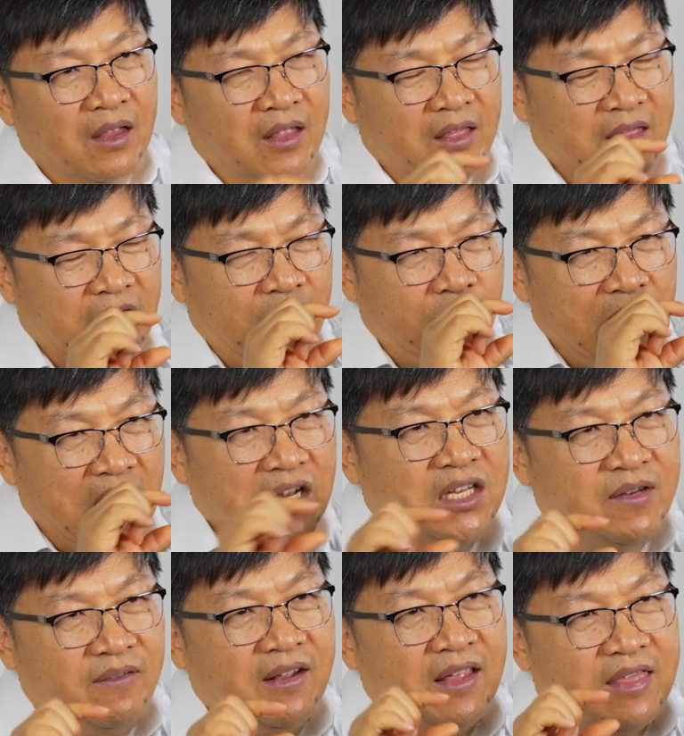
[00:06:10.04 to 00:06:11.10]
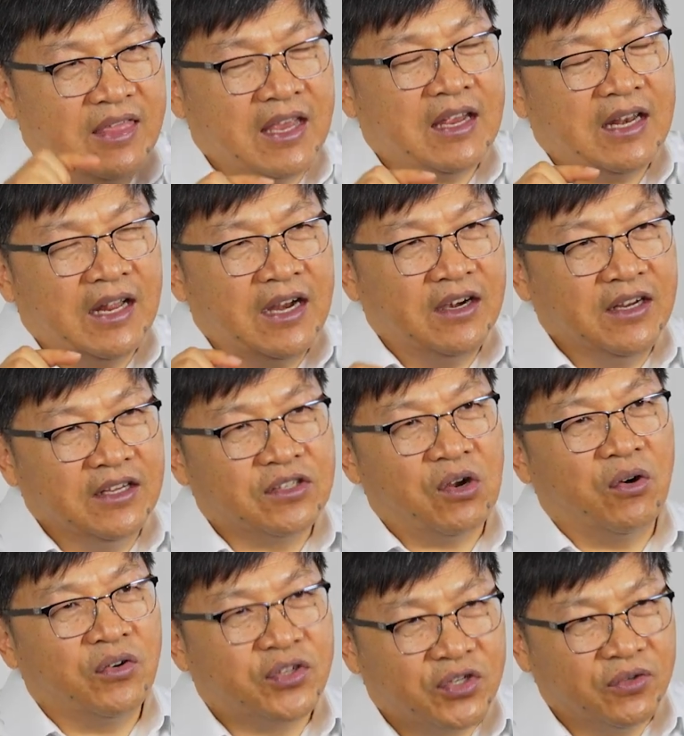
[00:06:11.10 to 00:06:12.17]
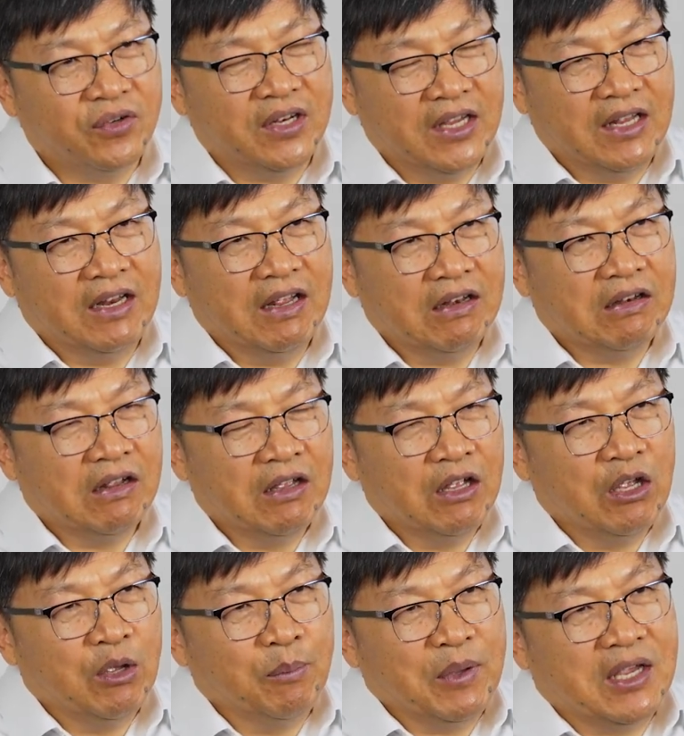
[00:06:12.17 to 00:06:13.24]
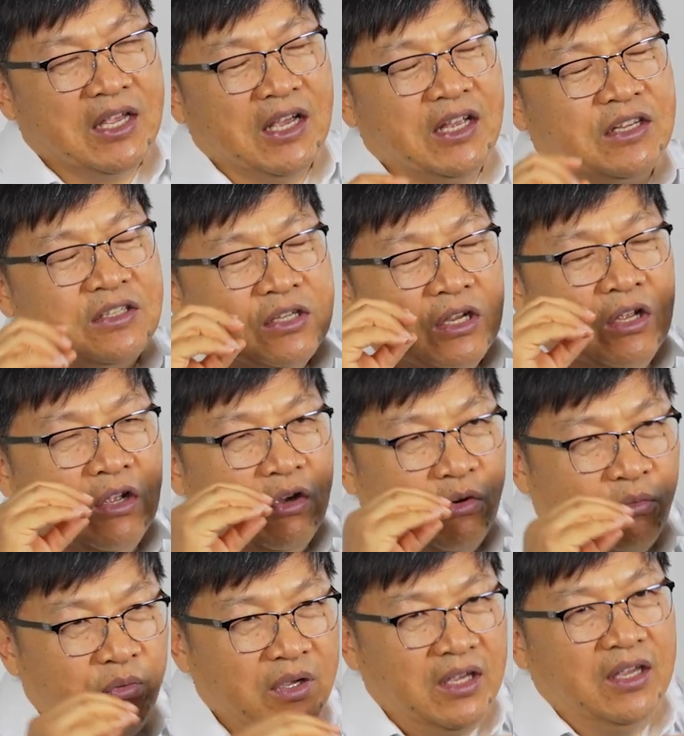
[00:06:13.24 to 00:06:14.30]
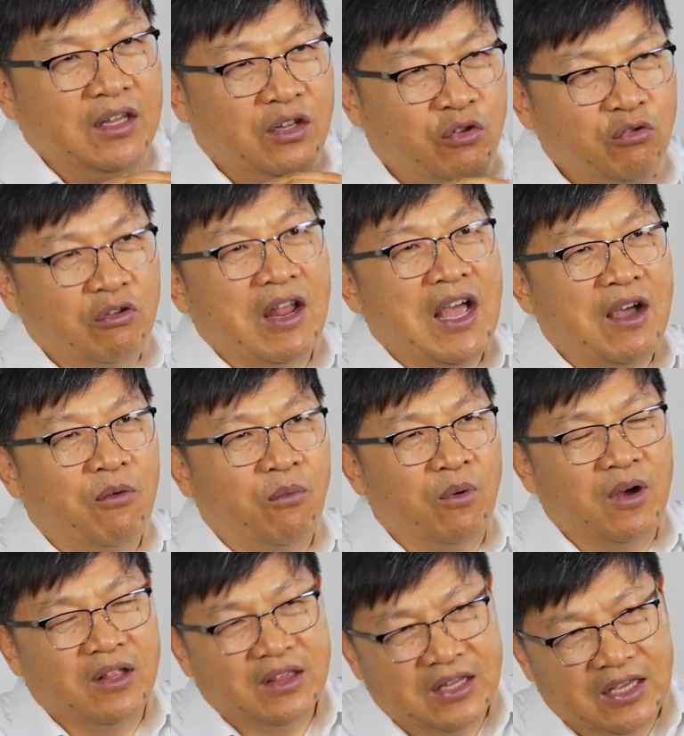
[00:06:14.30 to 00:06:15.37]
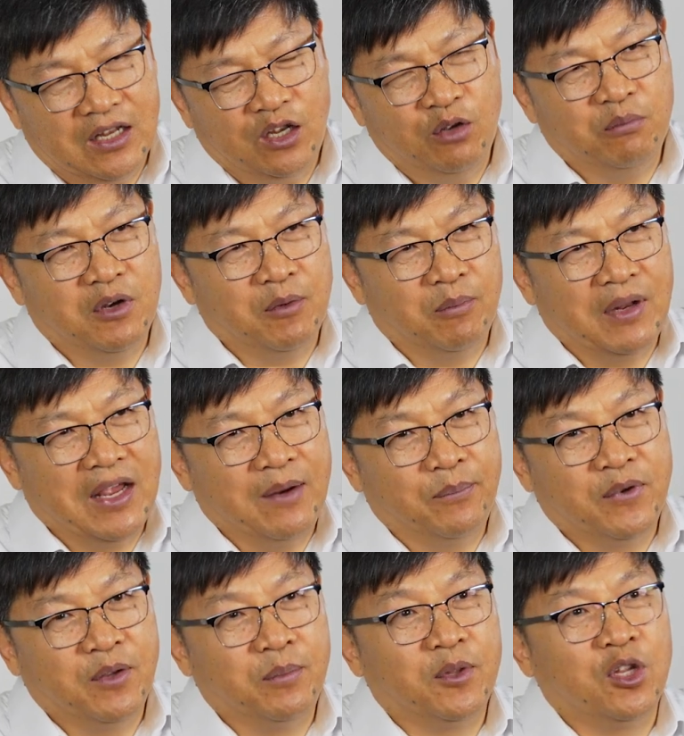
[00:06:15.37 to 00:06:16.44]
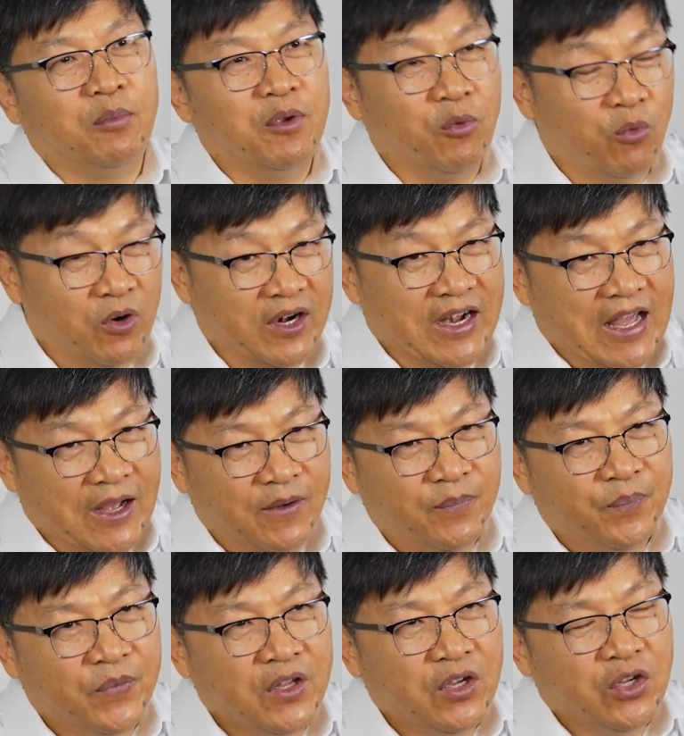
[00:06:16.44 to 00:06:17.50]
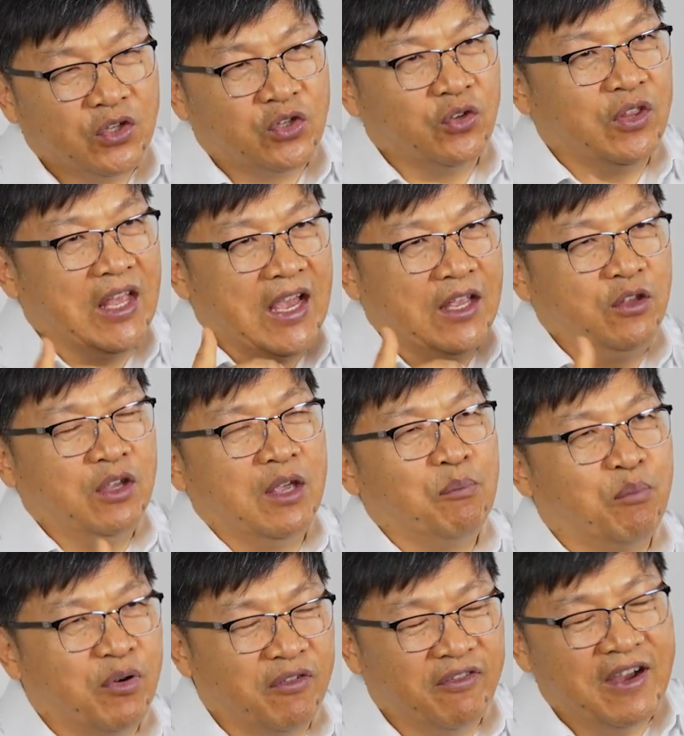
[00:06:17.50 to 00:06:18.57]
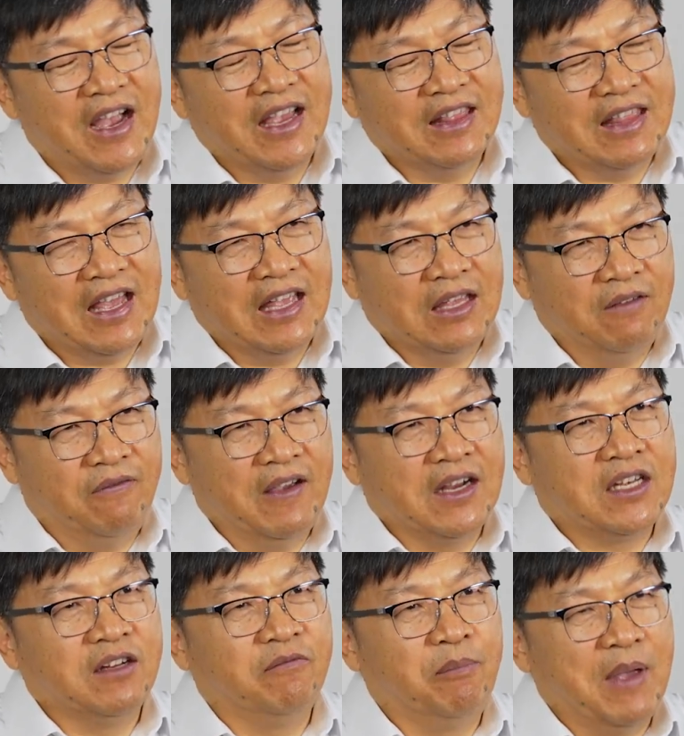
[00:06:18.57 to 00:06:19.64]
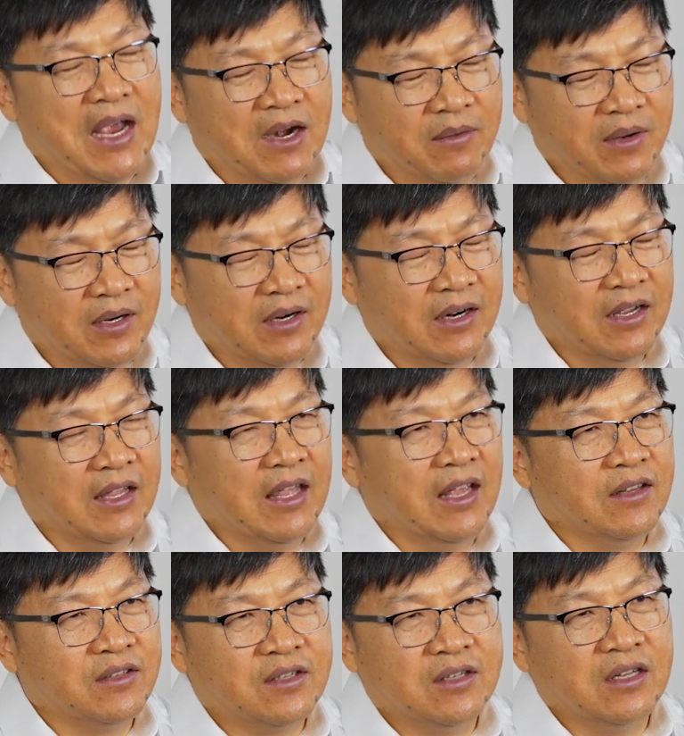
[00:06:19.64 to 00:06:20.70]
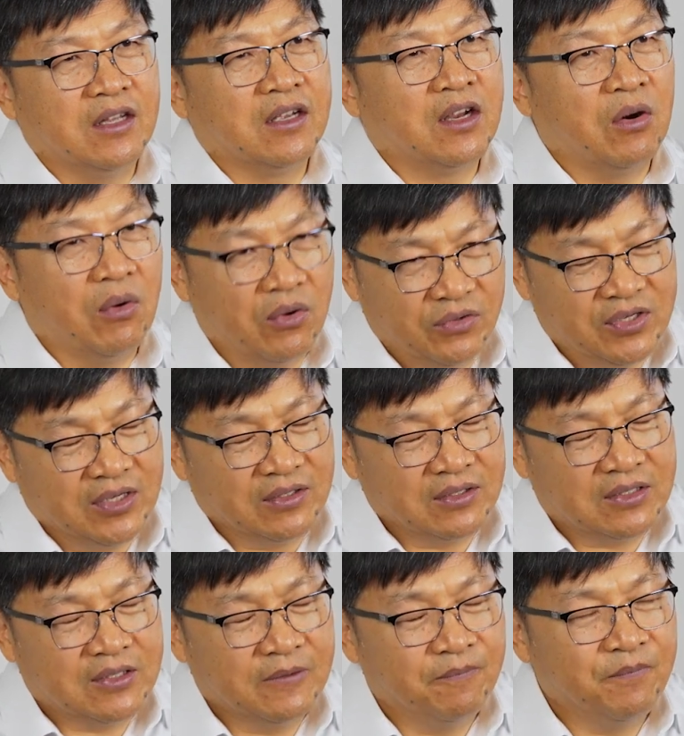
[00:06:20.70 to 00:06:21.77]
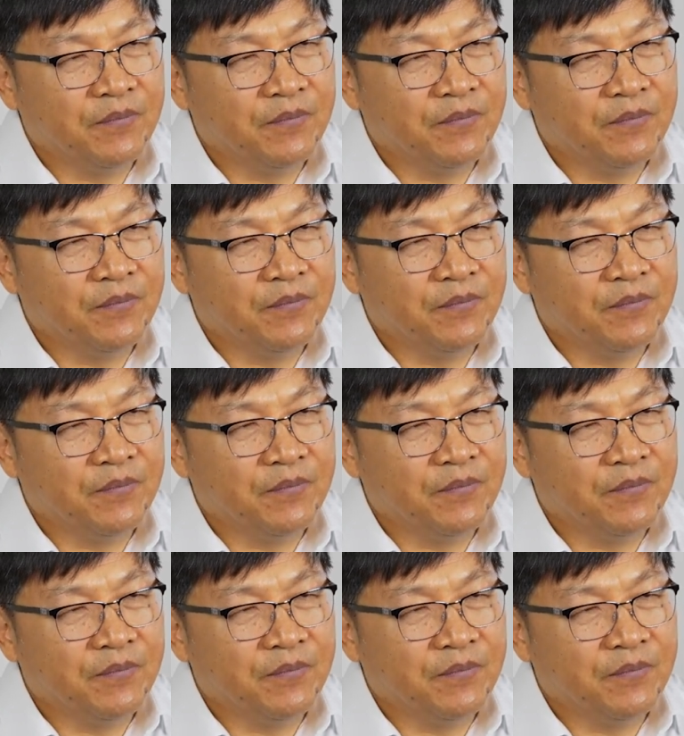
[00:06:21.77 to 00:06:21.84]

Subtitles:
the relatively thick layer is also needed because we do not want the aluminum layer to be worn out so that you can provide that effective barrier against corrosions.